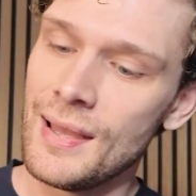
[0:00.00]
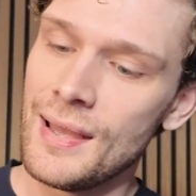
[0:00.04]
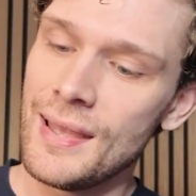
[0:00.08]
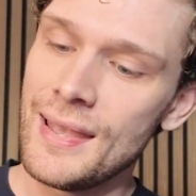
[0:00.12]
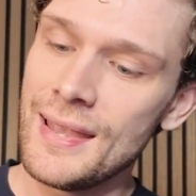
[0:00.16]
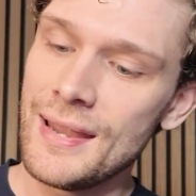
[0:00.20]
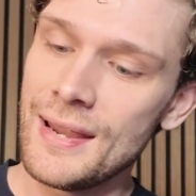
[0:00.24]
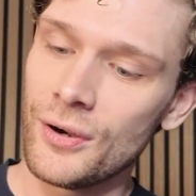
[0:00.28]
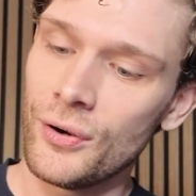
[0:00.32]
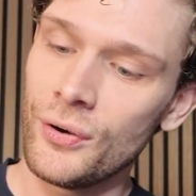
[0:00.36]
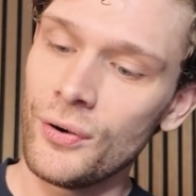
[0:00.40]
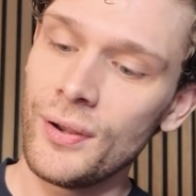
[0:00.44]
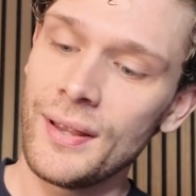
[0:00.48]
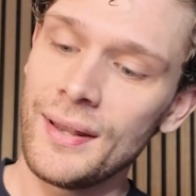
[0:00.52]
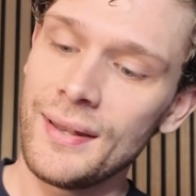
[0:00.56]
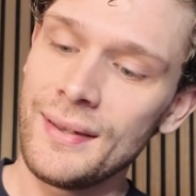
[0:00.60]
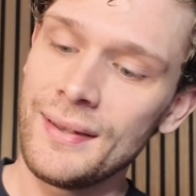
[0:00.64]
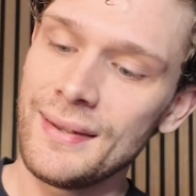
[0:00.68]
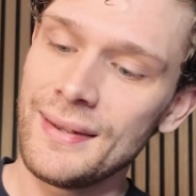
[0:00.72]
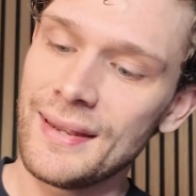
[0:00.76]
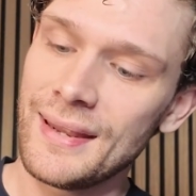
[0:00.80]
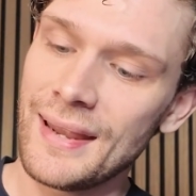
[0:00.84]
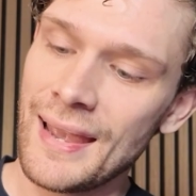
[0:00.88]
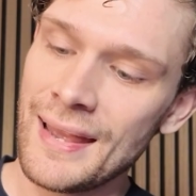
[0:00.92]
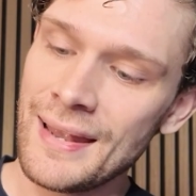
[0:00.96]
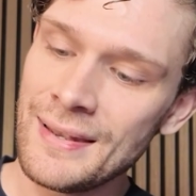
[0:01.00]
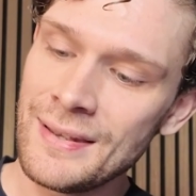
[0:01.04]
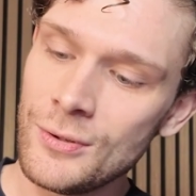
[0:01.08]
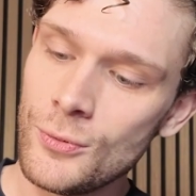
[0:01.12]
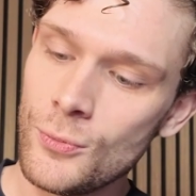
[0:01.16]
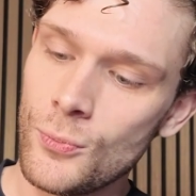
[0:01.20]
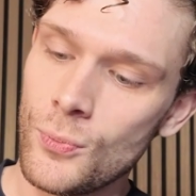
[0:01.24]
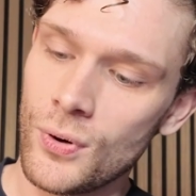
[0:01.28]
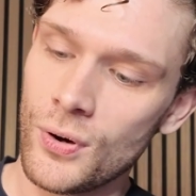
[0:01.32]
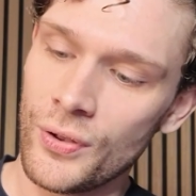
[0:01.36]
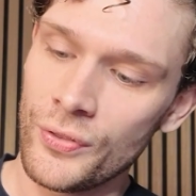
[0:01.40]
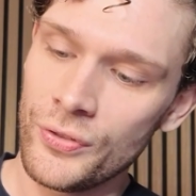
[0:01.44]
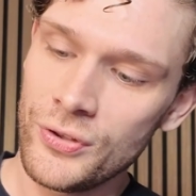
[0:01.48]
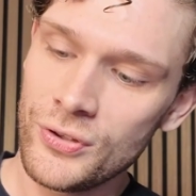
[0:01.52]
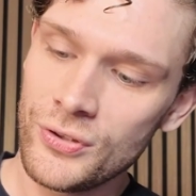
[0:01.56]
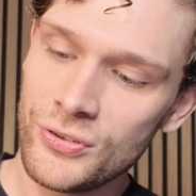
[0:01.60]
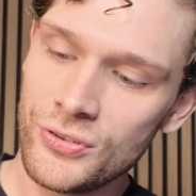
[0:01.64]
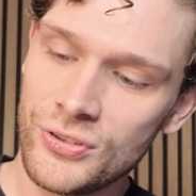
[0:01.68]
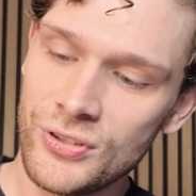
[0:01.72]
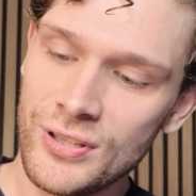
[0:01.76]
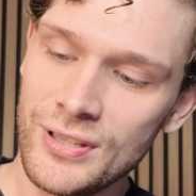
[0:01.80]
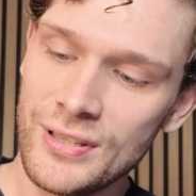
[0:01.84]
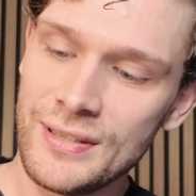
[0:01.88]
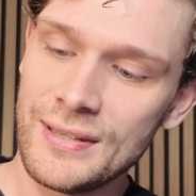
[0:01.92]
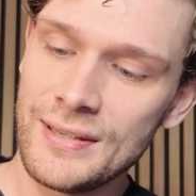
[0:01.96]
Here in the Kendu one, you
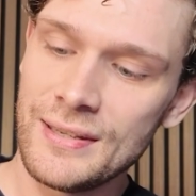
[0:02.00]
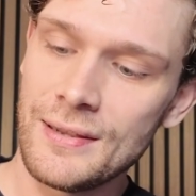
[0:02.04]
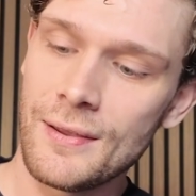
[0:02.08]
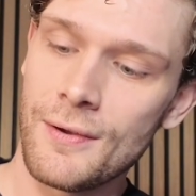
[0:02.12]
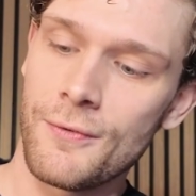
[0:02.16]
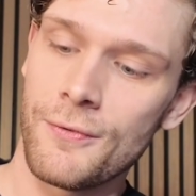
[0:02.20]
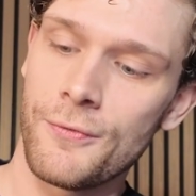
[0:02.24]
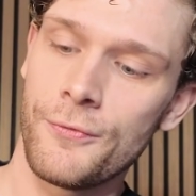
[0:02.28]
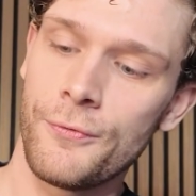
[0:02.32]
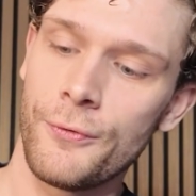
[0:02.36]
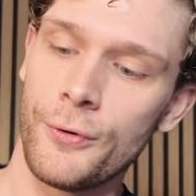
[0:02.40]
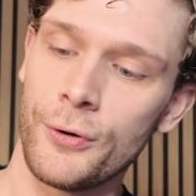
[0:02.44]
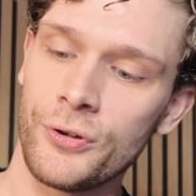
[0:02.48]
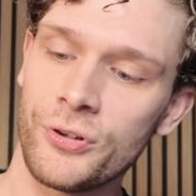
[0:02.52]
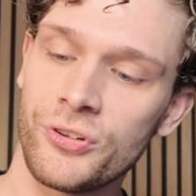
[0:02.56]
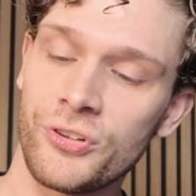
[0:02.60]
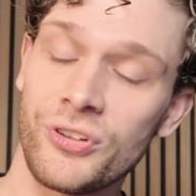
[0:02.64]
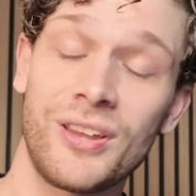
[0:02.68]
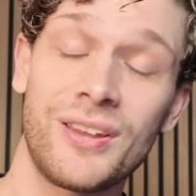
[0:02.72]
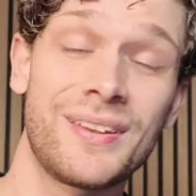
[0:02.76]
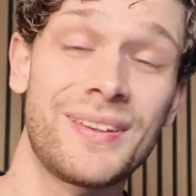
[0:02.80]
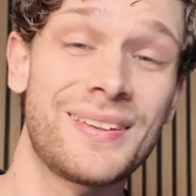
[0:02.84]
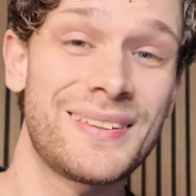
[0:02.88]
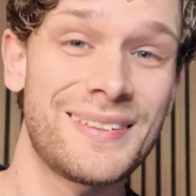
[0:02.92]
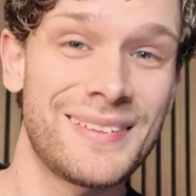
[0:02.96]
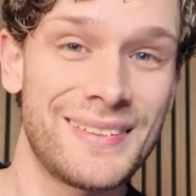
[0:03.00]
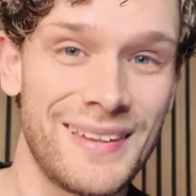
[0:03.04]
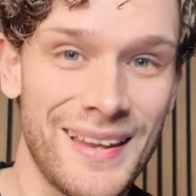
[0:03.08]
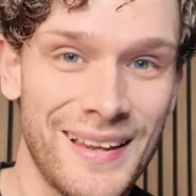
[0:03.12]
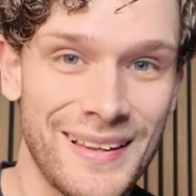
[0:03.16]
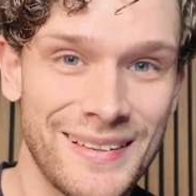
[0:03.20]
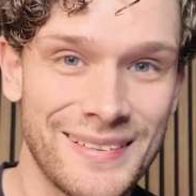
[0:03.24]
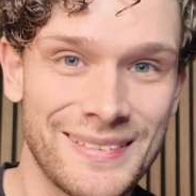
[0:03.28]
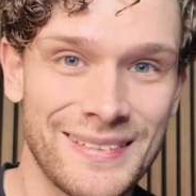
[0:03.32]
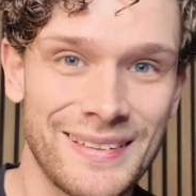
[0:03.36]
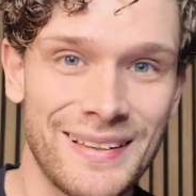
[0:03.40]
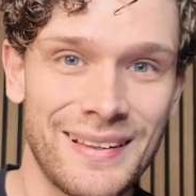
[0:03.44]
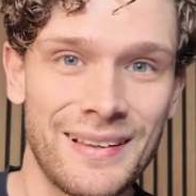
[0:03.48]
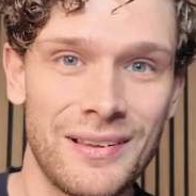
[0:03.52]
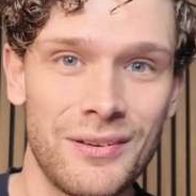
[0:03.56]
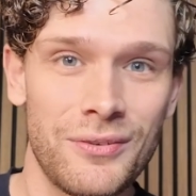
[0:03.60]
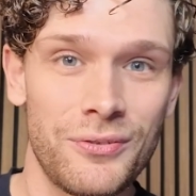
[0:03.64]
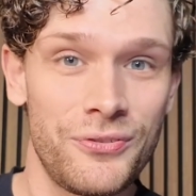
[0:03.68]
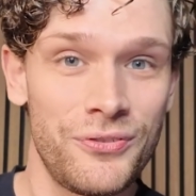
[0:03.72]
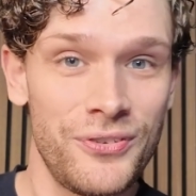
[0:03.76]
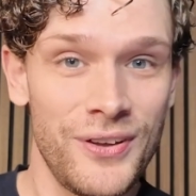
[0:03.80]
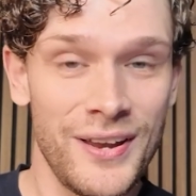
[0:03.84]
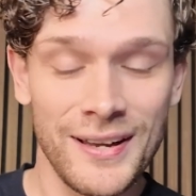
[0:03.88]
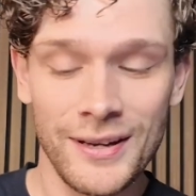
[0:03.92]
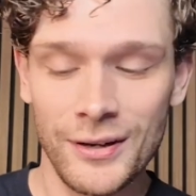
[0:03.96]
see the uh, first six uh,
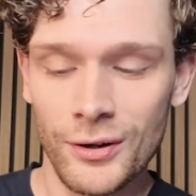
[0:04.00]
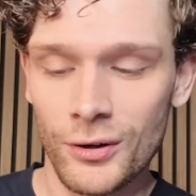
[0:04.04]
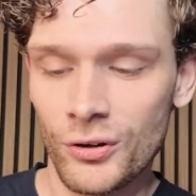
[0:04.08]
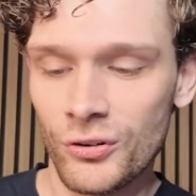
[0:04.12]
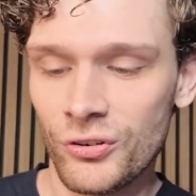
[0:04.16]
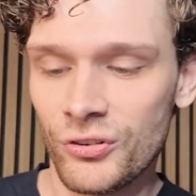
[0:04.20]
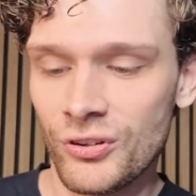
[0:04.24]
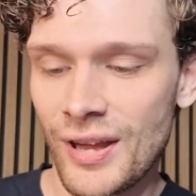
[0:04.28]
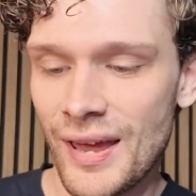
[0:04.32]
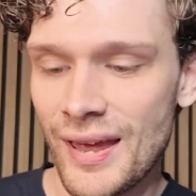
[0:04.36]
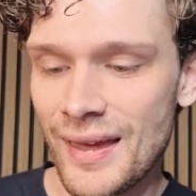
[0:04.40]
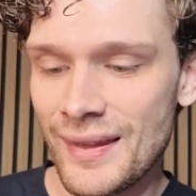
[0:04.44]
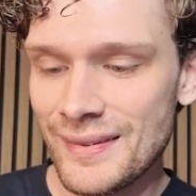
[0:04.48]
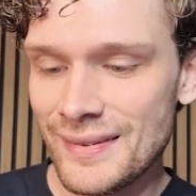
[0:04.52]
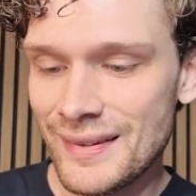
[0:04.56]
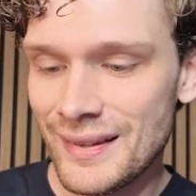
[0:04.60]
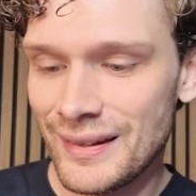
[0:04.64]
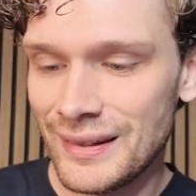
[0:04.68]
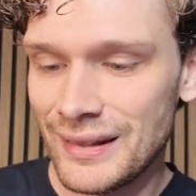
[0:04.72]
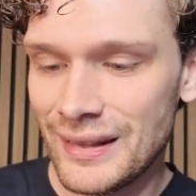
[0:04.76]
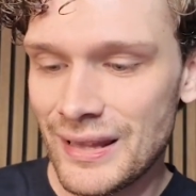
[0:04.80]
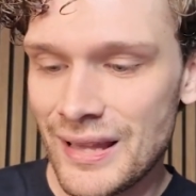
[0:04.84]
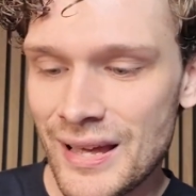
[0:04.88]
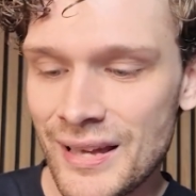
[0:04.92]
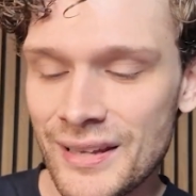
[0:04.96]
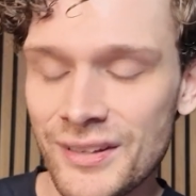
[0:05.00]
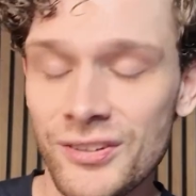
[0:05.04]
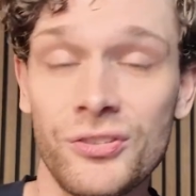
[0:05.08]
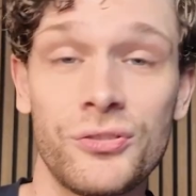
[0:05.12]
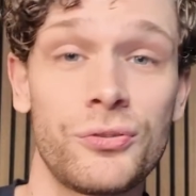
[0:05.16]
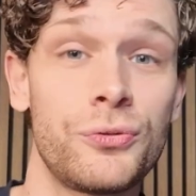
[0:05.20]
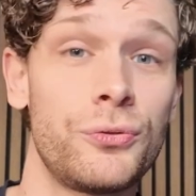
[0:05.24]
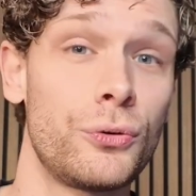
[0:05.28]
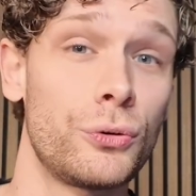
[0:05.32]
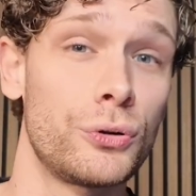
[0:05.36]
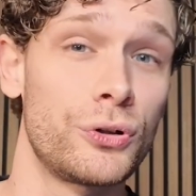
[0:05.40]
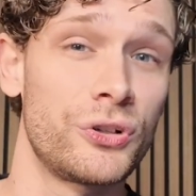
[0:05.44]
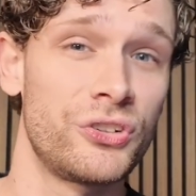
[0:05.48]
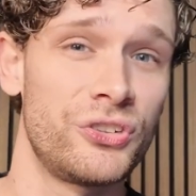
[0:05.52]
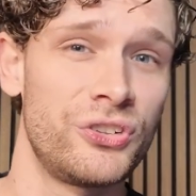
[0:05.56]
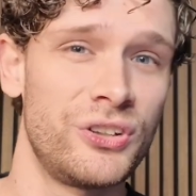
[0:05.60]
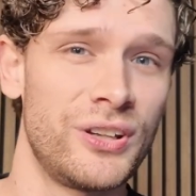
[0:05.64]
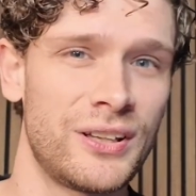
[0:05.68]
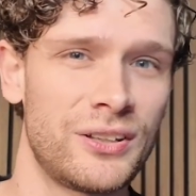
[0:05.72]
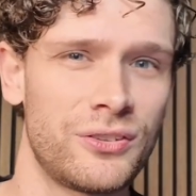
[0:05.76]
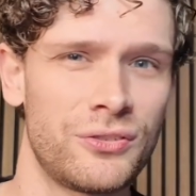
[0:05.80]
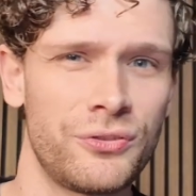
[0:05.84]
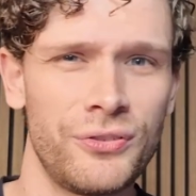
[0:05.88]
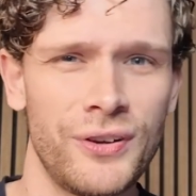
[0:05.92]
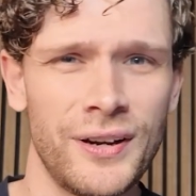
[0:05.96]
figures and the last four
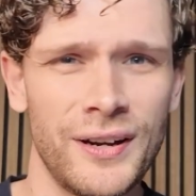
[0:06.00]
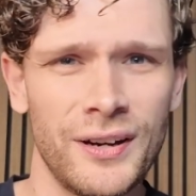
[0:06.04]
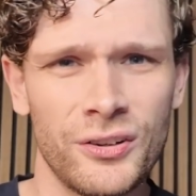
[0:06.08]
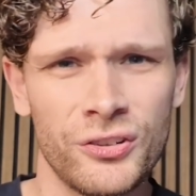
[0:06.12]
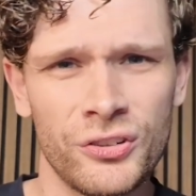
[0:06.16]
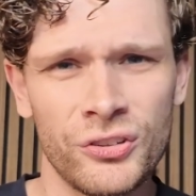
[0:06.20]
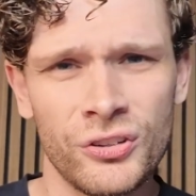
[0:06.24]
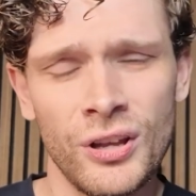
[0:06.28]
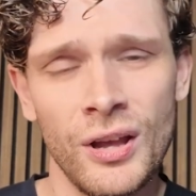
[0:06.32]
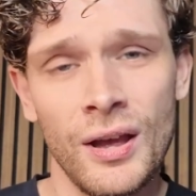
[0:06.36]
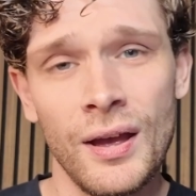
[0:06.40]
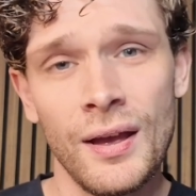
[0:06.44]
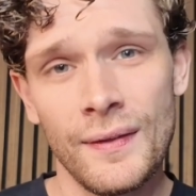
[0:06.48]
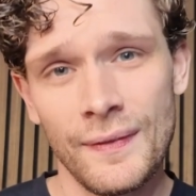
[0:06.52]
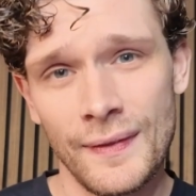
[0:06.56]
six figures.